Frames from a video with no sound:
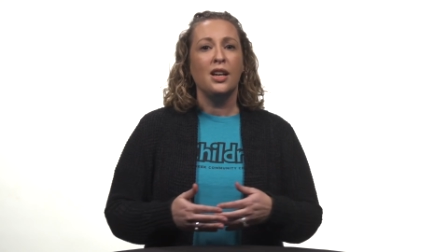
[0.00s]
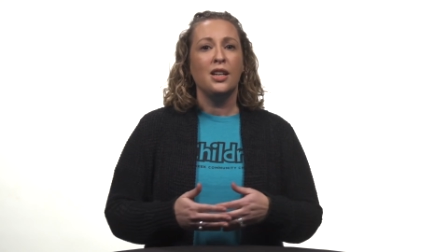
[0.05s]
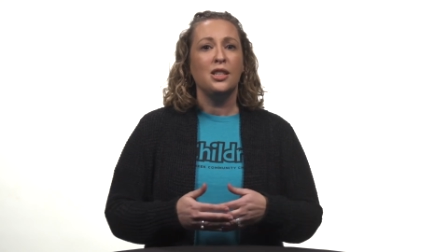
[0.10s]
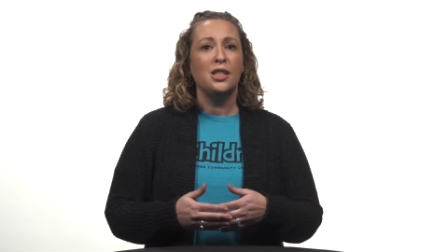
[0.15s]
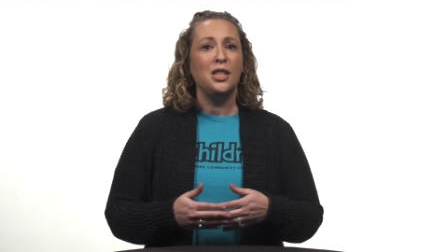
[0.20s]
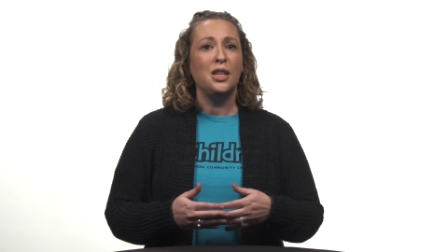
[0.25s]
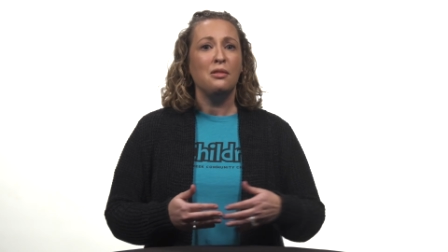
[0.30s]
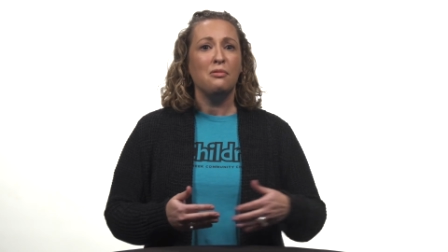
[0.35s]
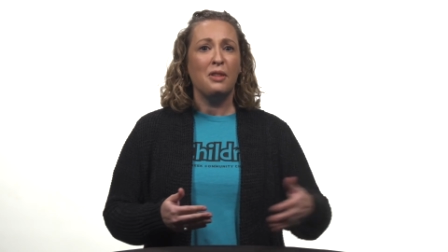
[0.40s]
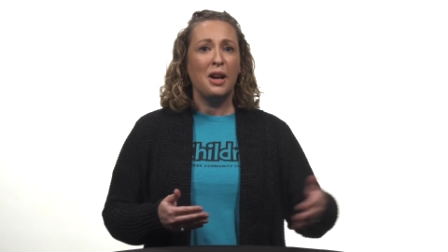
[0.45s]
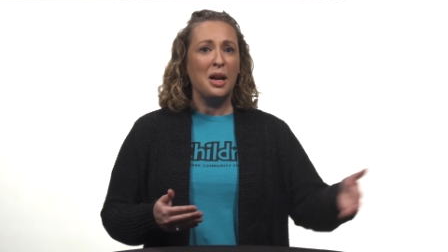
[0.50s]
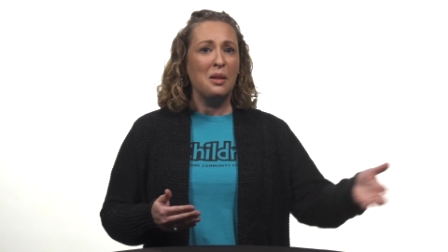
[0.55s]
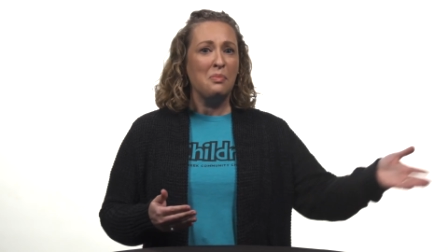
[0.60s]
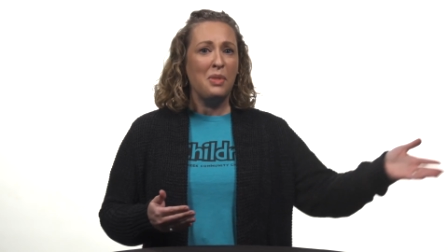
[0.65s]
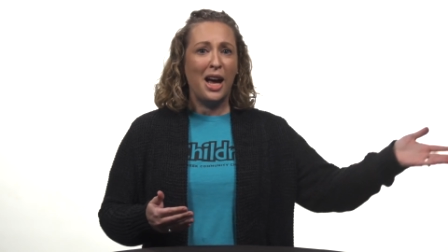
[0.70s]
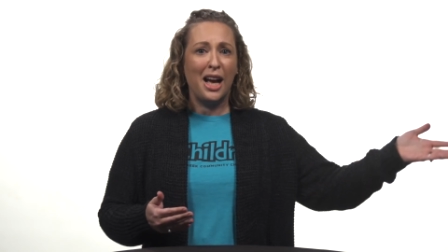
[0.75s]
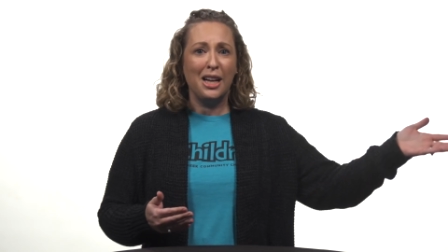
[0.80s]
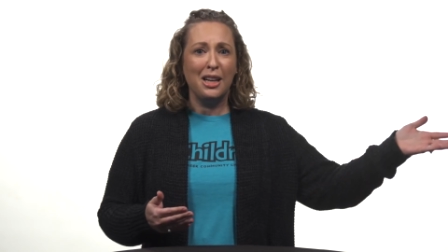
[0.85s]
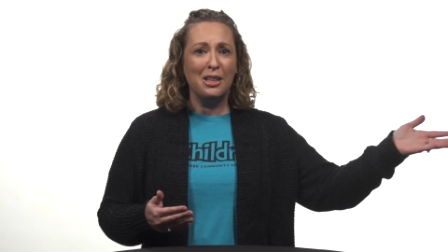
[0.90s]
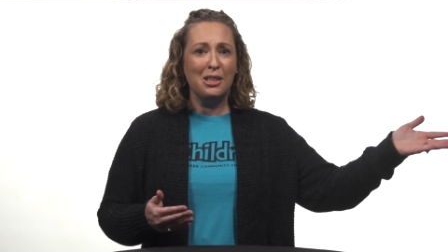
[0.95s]
she ran
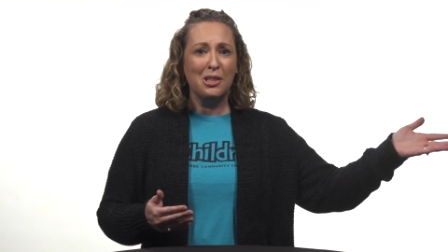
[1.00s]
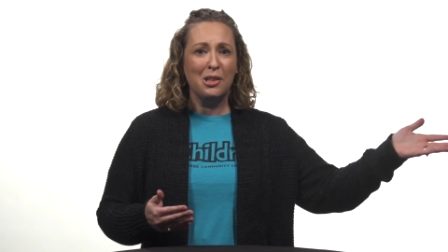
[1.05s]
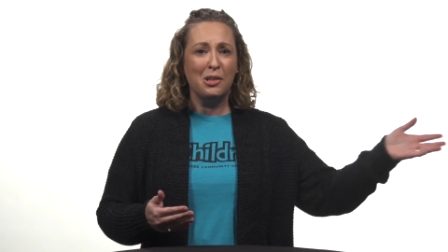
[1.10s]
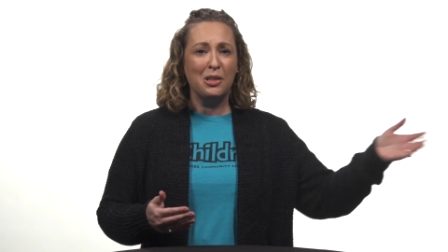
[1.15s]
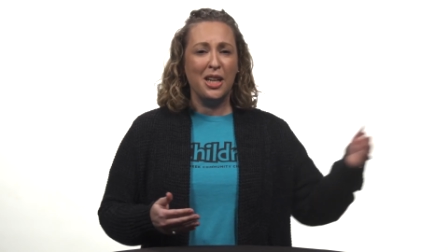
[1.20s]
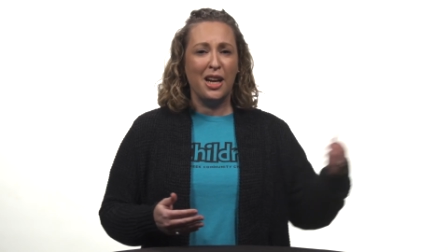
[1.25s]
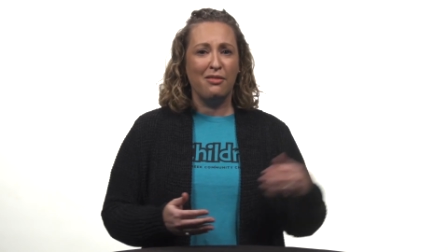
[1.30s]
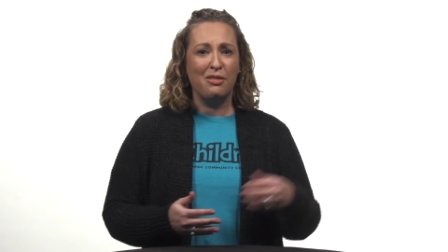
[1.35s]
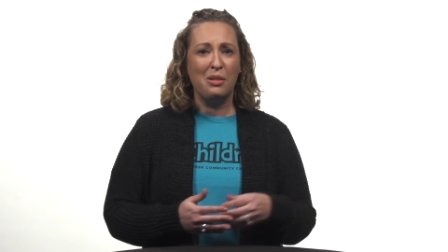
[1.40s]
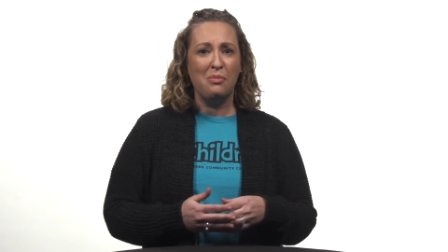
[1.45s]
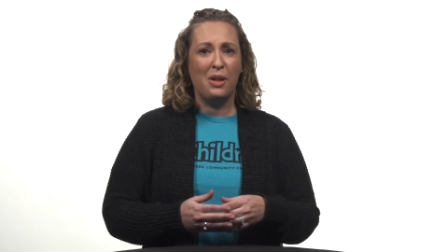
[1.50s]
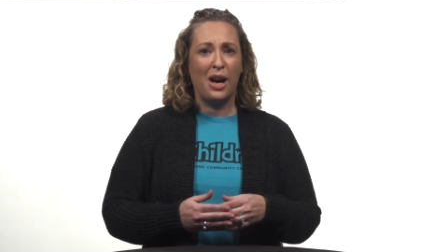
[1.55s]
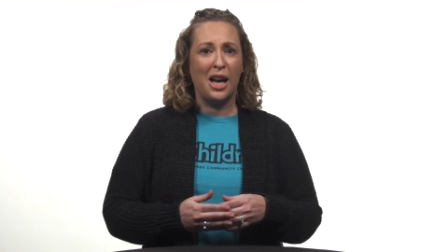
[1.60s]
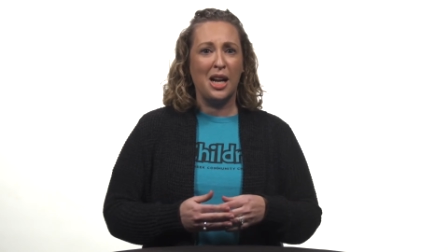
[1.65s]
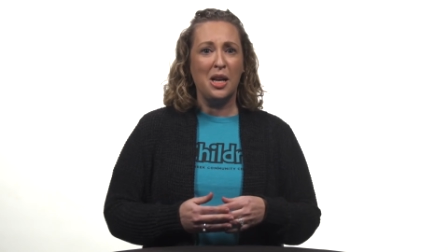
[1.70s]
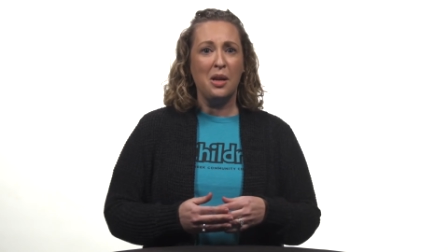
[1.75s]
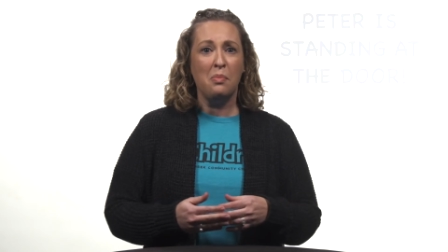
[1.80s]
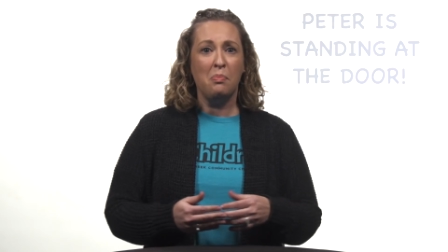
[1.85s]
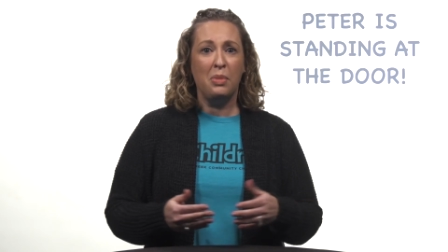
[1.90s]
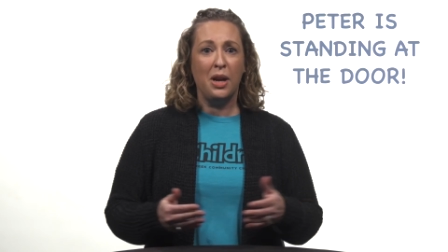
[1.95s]
back and told
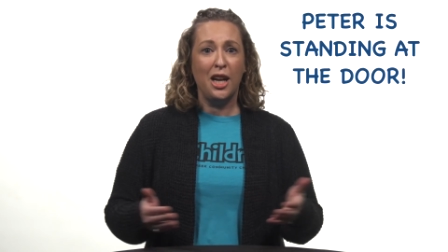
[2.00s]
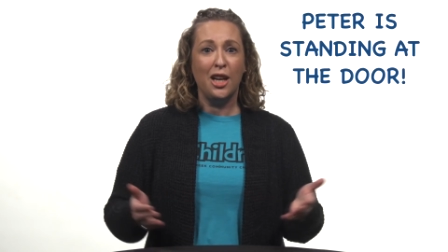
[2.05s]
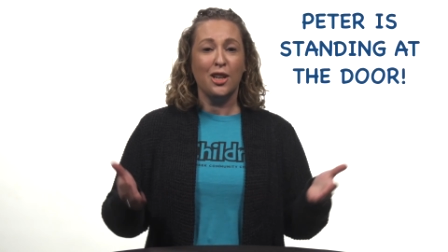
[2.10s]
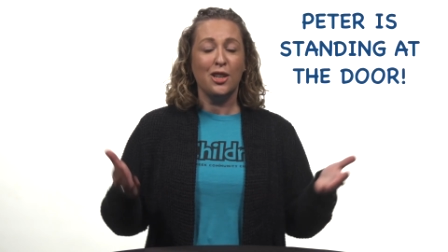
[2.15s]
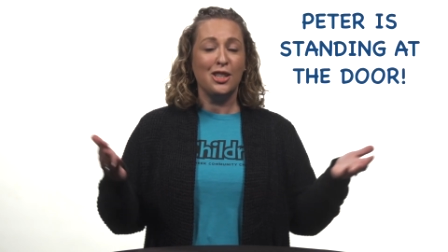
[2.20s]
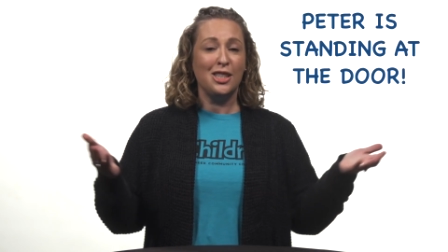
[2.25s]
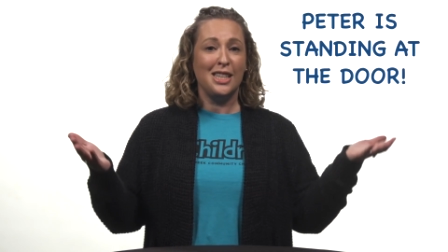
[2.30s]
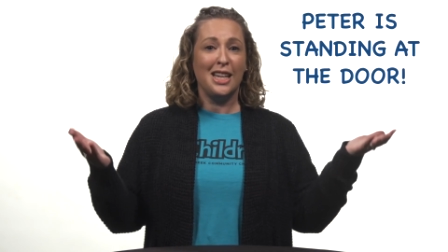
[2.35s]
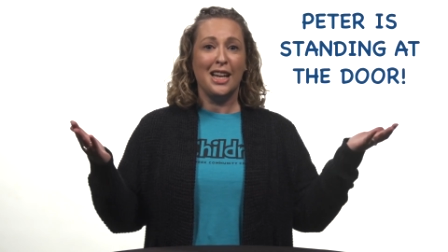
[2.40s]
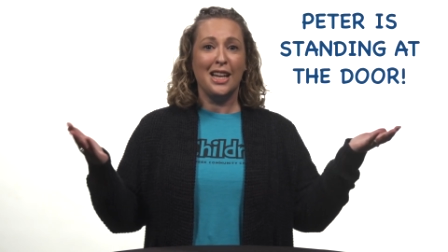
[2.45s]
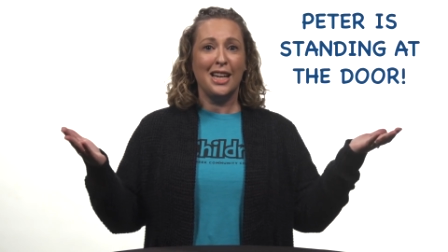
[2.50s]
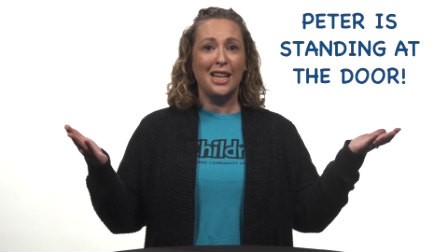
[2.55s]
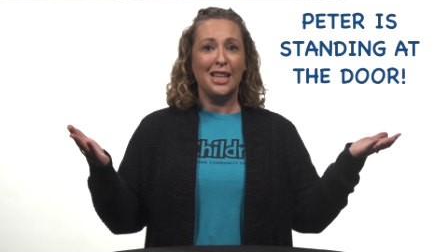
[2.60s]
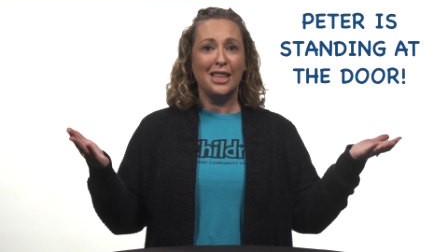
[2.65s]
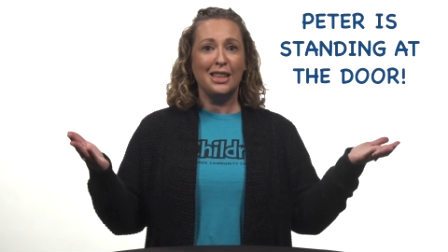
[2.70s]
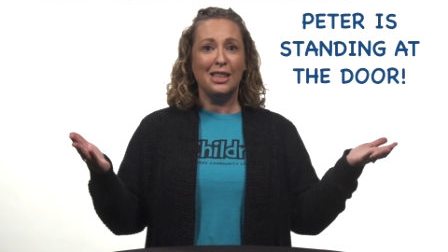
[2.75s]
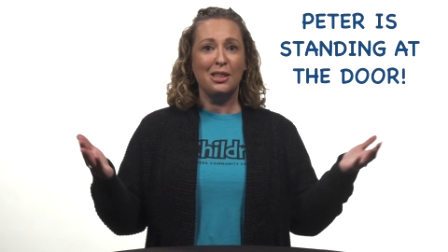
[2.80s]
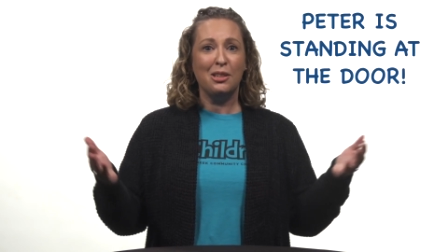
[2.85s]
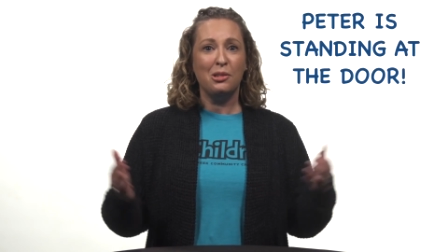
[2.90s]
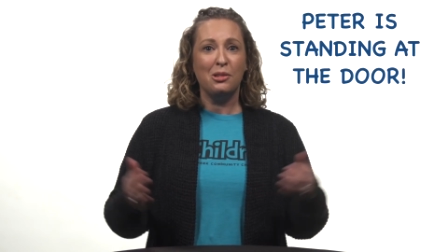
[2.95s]
everybody, Peter's standing
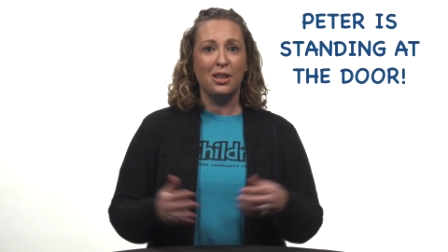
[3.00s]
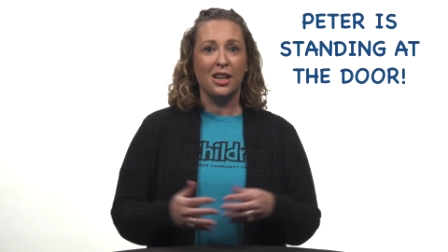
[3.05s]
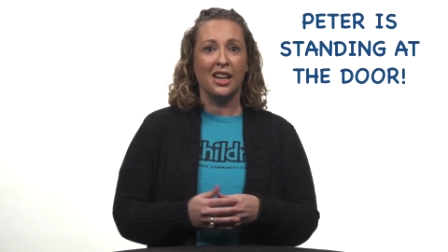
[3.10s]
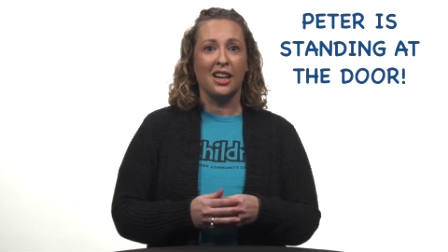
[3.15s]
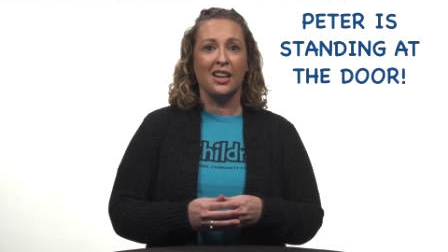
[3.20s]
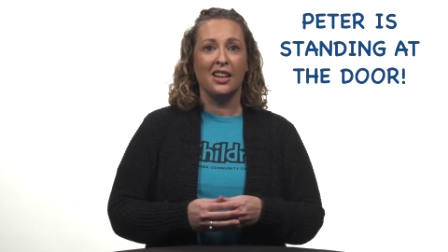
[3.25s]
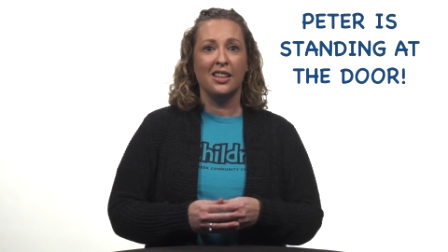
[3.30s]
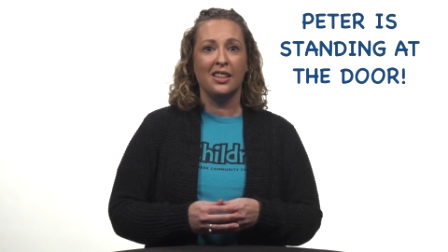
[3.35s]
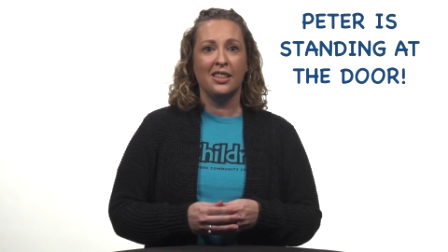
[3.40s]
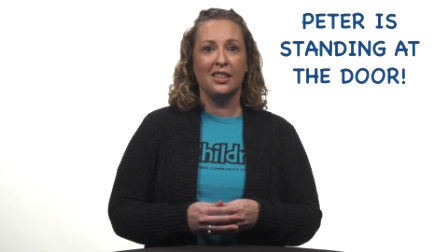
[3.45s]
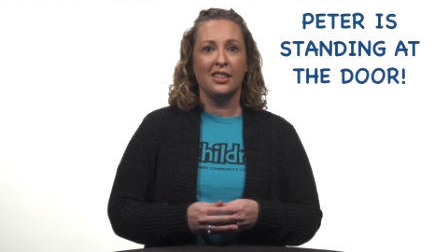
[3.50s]
at the door.